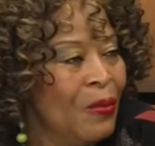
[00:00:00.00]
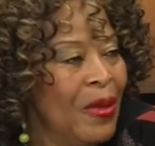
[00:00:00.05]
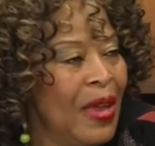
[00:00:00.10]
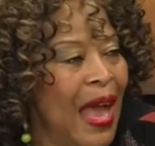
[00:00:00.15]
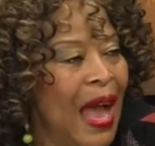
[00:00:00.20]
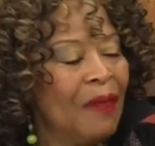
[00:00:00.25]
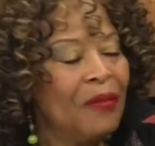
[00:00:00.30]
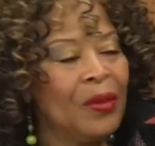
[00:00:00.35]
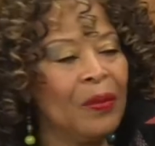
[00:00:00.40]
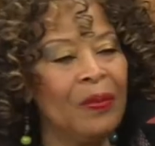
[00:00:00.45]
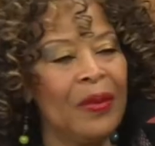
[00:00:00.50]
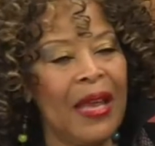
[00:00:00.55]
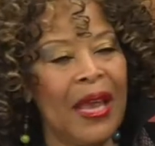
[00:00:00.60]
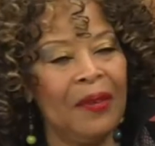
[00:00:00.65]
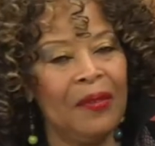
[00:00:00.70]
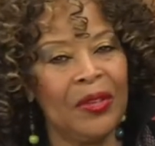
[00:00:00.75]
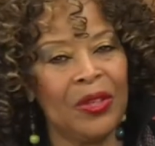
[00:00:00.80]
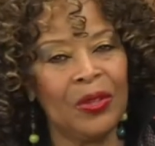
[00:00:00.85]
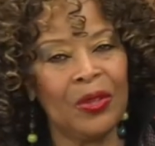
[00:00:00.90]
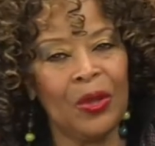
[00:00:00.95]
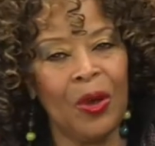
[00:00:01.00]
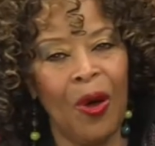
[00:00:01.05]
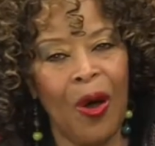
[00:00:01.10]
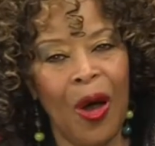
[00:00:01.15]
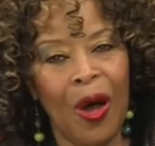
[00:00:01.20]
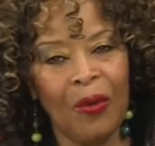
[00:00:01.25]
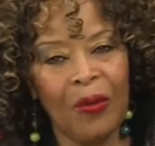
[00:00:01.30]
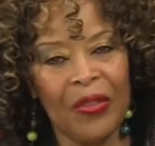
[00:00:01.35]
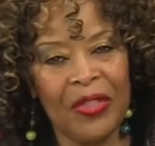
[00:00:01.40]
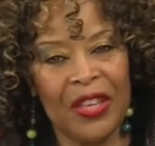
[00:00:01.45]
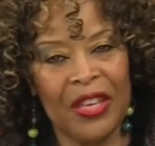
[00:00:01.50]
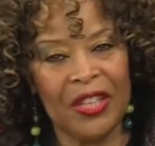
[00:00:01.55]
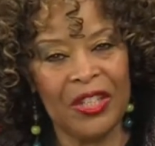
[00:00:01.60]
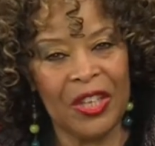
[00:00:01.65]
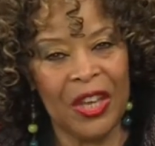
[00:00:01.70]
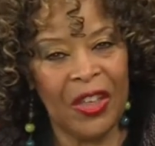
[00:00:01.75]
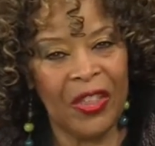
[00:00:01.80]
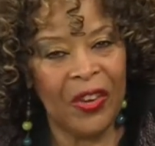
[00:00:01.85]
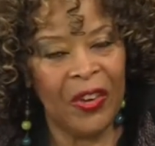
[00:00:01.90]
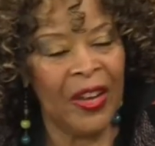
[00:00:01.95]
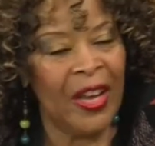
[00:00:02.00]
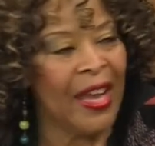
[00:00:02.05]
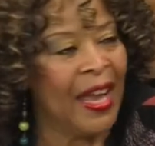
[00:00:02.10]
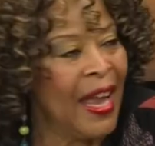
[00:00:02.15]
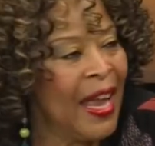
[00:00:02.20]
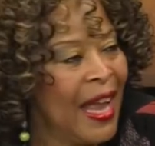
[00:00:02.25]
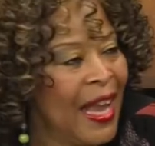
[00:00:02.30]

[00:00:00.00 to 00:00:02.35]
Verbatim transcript: We have to be able to talk with each other,